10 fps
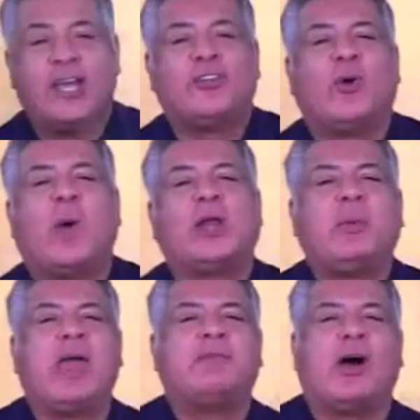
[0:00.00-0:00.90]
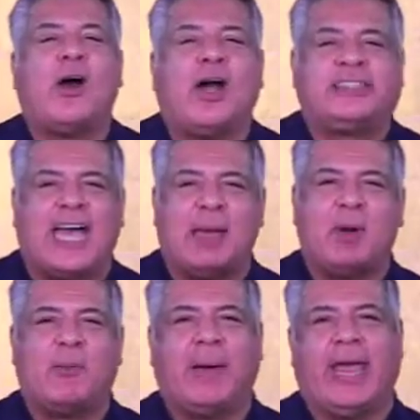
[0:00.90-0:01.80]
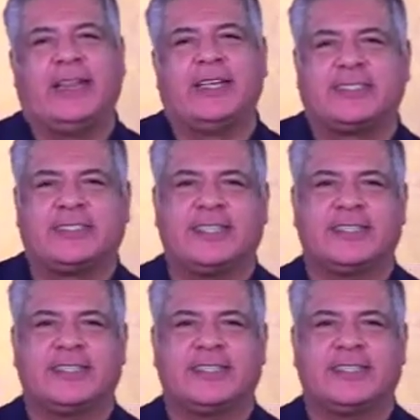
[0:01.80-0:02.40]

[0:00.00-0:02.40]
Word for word: So, why do we have a hard time obeying this?